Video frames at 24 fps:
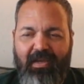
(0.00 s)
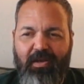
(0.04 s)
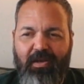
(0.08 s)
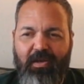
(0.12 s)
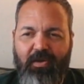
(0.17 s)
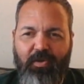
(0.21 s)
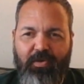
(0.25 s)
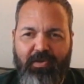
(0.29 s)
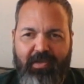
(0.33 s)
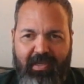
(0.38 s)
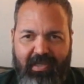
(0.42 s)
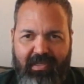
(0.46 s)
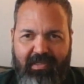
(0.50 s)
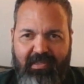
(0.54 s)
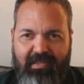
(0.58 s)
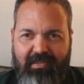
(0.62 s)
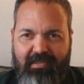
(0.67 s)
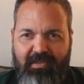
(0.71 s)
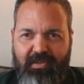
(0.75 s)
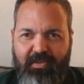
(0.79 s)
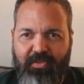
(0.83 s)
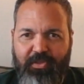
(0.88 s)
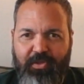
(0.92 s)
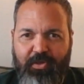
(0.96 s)
Okay,
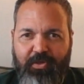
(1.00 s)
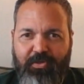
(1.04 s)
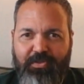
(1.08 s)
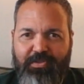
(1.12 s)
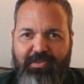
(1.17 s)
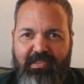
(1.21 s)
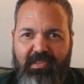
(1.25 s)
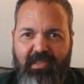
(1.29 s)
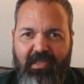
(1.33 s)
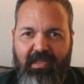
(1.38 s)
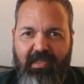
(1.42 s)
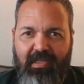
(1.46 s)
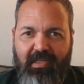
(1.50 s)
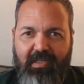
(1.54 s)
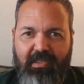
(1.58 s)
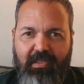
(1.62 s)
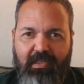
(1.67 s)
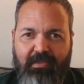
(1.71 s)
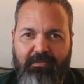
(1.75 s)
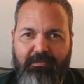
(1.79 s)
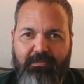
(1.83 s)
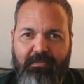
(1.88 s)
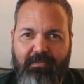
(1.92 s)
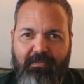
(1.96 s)

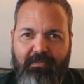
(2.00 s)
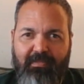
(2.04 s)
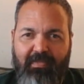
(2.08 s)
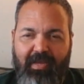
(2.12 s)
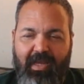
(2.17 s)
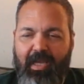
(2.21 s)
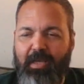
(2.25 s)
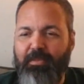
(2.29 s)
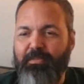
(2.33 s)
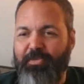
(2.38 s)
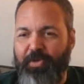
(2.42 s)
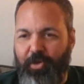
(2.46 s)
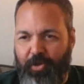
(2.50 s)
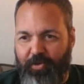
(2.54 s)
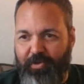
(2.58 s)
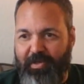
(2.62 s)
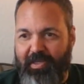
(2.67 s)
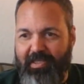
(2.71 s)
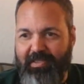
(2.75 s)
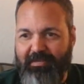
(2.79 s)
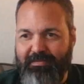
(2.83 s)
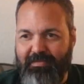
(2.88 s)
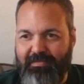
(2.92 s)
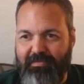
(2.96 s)
I'm
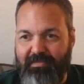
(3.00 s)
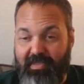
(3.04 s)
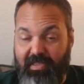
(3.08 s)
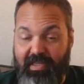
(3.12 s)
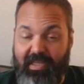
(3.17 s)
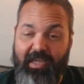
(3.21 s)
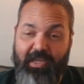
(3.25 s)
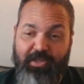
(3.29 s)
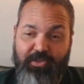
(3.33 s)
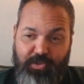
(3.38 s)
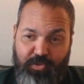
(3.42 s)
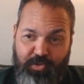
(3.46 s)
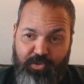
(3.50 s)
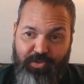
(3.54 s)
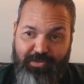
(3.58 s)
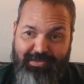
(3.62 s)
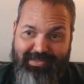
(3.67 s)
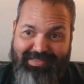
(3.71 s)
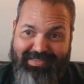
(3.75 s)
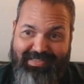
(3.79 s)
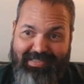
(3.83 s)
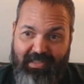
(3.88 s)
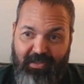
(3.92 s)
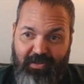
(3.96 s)
nerdy, in case you
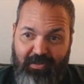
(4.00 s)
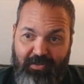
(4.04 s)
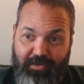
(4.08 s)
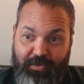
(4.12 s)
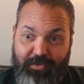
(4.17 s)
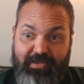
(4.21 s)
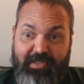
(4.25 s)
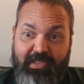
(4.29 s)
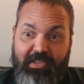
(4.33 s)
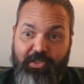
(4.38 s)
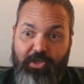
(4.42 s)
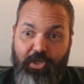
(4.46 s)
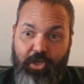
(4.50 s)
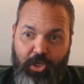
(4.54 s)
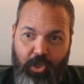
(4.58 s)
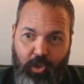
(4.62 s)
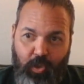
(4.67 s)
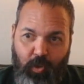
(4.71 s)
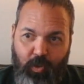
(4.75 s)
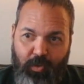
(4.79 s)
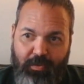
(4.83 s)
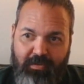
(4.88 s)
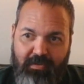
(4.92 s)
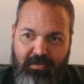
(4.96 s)
couldn't tell or didn't
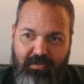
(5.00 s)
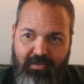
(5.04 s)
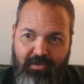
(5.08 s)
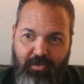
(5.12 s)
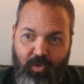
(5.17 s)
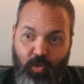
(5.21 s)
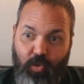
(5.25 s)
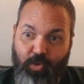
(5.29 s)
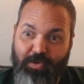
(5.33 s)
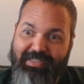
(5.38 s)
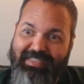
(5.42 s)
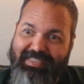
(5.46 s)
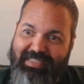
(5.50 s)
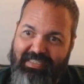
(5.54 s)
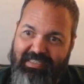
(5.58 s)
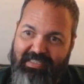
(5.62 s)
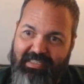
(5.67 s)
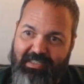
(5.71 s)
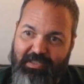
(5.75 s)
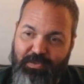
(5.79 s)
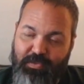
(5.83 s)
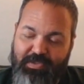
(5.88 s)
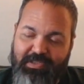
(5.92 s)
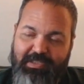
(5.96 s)
know, or
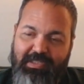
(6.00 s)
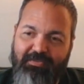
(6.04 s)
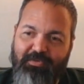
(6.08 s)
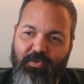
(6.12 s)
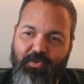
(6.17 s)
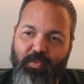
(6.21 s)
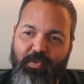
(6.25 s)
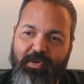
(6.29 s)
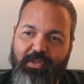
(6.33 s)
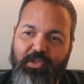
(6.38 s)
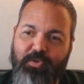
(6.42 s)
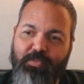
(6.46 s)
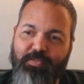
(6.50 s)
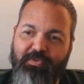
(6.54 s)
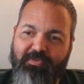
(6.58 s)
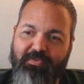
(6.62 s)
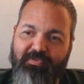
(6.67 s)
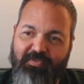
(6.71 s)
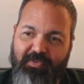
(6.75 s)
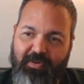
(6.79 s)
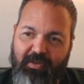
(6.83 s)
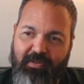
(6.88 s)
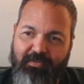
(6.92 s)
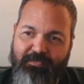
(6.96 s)
geeky, whichever one you
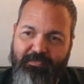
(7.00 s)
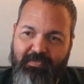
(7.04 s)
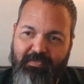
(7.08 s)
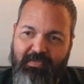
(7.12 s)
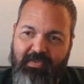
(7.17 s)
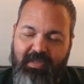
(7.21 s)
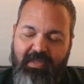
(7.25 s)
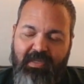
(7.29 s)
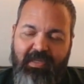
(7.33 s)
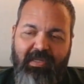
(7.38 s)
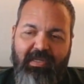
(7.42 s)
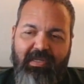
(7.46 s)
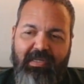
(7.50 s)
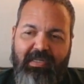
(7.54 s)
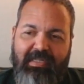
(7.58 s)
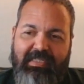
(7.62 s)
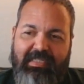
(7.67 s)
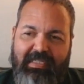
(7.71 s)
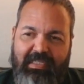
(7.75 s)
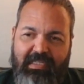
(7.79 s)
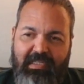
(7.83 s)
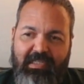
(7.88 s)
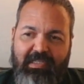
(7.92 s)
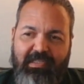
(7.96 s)
prefer. A
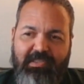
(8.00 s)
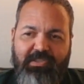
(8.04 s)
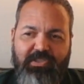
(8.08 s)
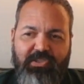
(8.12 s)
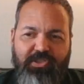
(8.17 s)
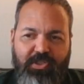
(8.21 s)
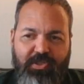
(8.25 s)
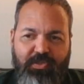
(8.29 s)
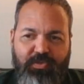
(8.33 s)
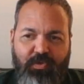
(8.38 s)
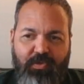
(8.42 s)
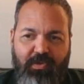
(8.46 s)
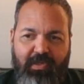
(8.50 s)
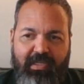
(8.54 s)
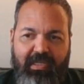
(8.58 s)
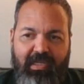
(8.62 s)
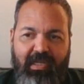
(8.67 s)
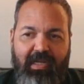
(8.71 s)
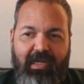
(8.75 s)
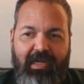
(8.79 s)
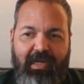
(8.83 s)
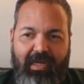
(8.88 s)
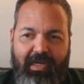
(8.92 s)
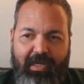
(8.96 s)
geek is generally a
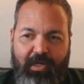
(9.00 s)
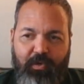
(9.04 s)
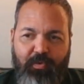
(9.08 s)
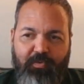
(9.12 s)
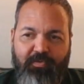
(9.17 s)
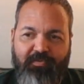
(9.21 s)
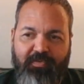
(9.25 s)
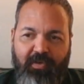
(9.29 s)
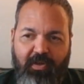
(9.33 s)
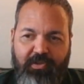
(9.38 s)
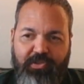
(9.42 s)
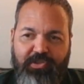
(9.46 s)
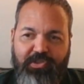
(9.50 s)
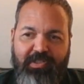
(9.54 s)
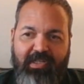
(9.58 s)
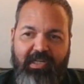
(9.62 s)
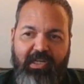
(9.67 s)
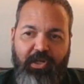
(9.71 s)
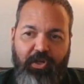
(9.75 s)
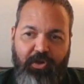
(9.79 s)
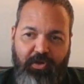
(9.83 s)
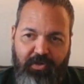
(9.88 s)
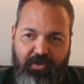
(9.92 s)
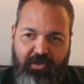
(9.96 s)
higher
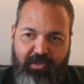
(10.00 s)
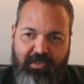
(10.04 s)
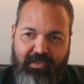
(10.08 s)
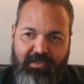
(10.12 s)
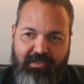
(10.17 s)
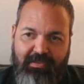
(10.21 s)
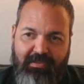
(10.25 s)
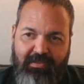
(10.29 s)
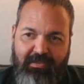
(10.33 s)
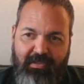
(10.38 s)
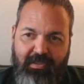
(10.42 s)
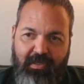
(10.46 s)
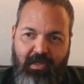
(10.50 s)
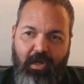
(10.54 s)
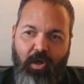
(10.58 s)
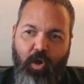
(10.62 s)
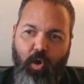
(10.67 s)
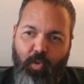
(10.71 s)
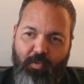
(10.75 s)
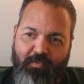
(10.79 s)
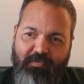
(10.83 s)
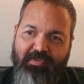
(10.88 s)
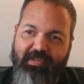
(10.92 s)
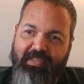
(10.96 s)
functioning nerd.
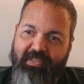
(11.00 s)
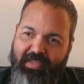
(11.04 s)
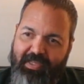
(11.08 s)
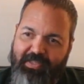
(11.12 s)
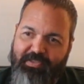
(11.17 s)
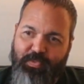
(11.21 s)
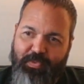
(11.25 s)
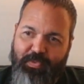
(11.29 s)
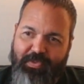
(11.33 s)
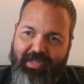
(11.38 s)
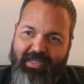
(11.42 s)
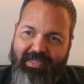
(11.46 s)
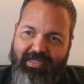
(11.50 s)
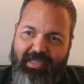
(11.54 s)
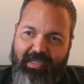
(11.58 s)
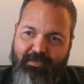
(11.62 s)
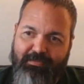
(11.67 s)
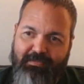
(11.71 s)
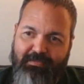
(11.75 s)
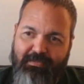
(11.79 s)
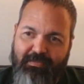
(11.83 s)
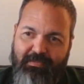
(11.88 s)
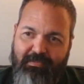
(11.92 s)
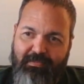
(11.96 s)
Hopefully that's what I am.
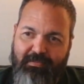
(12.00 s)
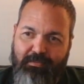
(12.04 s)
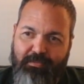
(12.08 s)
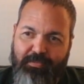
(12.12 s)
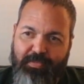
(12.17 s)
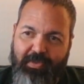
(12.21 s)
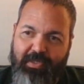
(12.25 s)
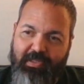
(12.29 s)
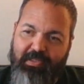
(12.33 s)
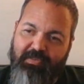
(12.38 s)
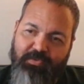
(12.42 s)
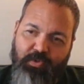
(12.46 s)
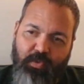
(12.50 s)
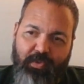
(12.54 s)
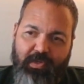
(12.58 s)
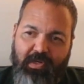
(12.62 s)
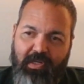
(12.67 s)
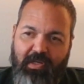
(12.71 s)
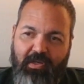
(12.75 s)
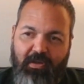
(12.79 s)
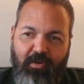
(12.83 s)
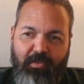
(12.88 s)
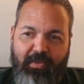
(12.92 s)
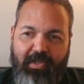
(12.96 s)
But if you want
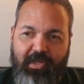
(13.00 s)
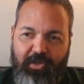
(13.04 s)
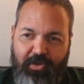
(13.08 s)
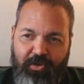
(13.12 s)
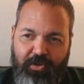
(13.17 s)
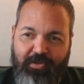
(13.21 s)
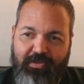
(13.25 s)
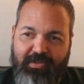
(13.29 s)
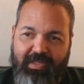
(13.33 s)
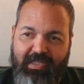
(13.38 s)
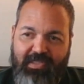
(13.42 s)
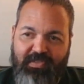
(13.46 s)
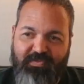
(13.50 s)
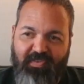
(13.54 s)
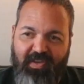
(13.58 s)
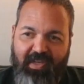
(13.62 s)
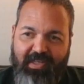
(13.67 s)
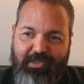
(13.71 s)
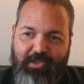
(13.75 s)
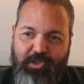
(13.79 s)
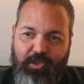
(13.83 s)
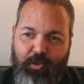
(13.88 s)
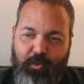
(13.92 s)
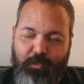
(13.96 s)
to call me a nerd, that's
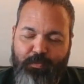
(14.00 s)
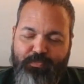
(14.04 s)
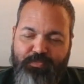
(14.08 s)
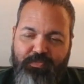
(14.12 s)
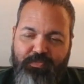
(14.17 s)
fine too.